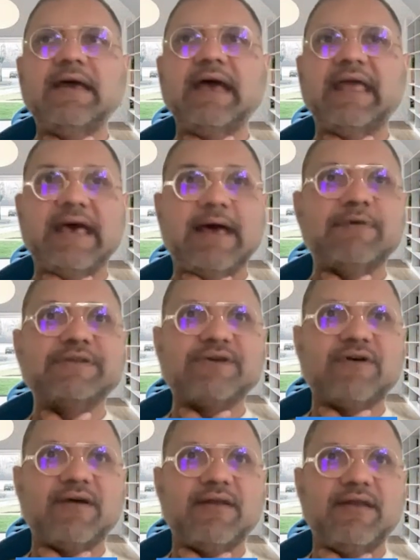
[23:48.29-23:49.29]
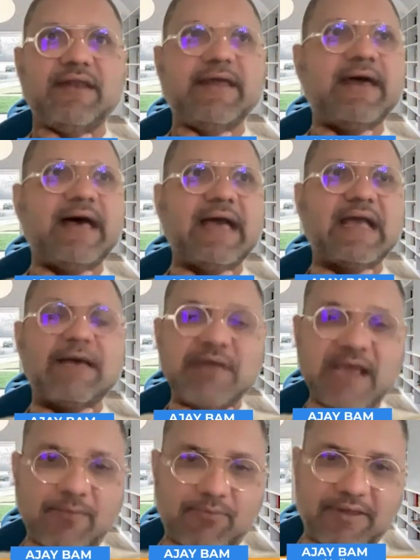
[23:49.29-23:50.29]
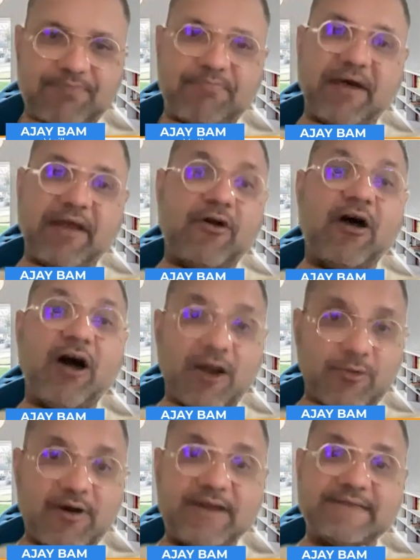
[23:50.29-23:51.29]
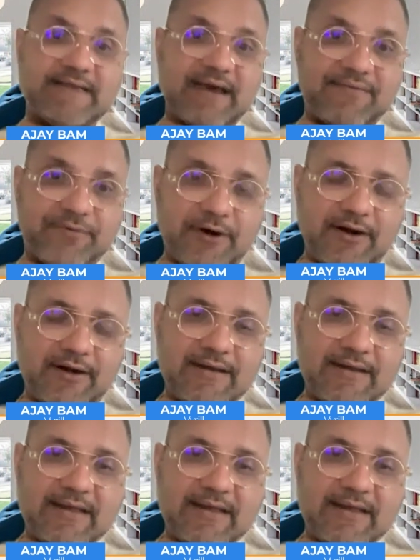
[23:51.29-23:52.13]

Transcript: and Amazon coming up with better hardware and software.